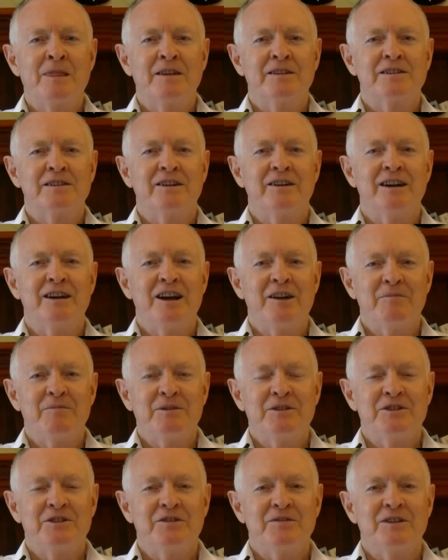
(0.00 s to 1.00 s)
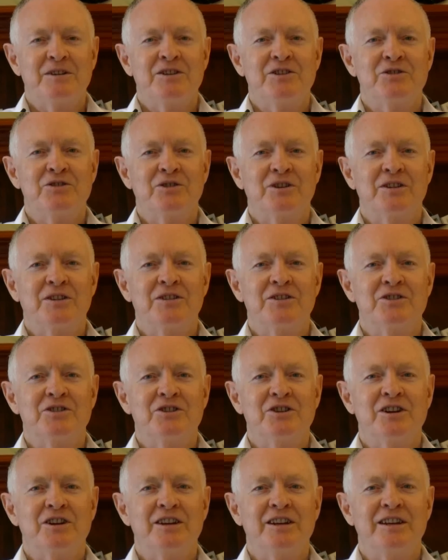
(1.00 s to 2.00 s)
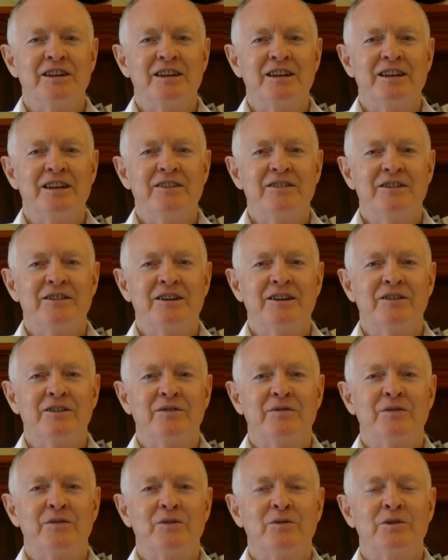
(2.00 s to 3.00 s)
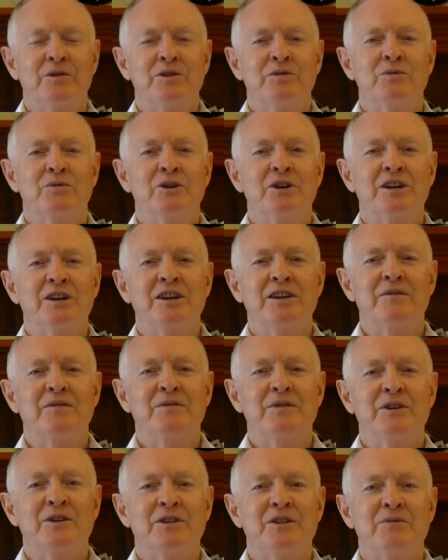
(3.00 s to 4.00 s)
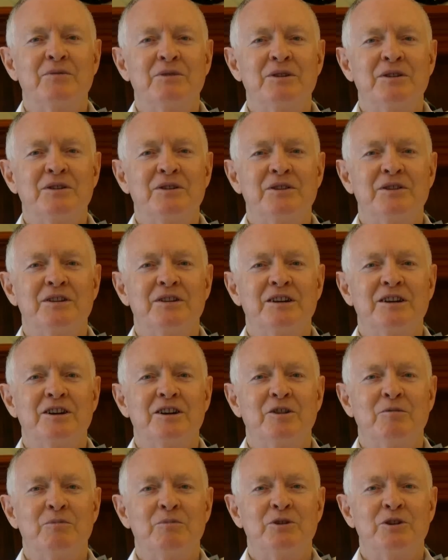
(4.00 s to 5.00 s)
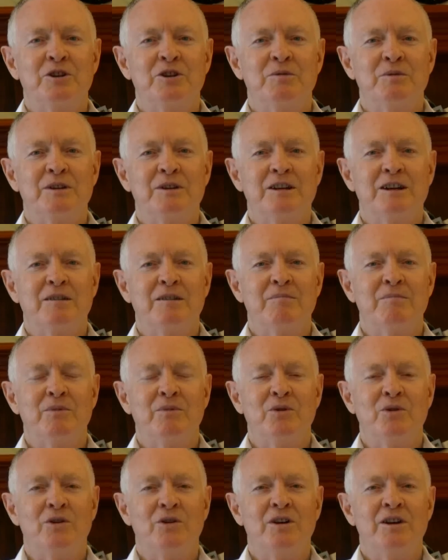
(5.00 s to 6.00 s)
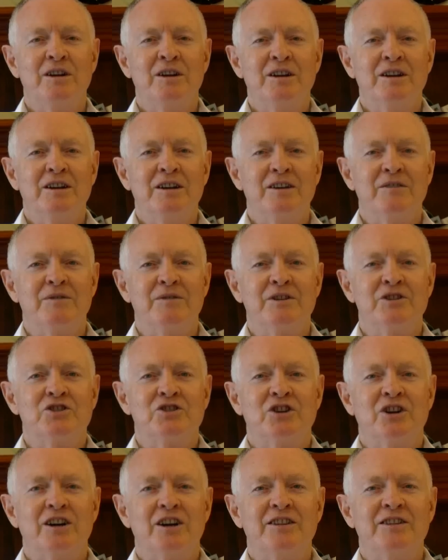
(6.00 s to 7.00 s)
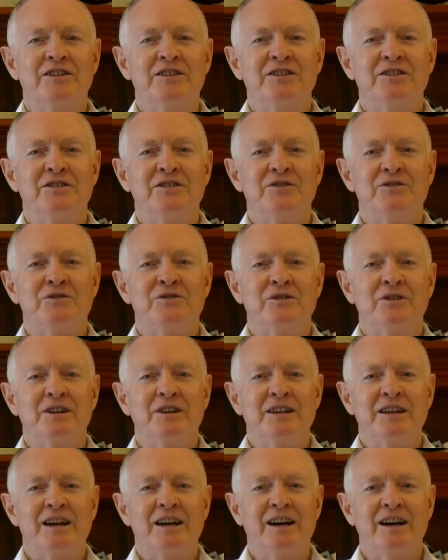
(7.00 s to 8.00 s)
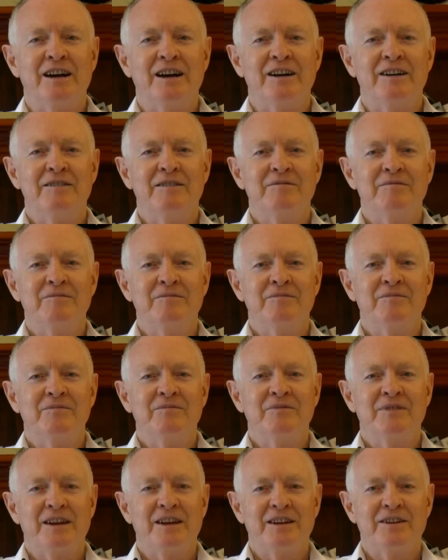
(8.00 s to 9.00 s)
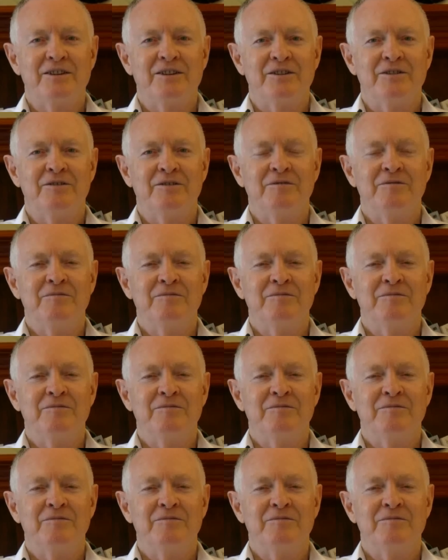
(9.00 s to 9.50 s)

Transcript: So I hope that you've enjoyed the journey here, and I look forward to working further with you to help you to become more of the giant that you truly are. Thank you.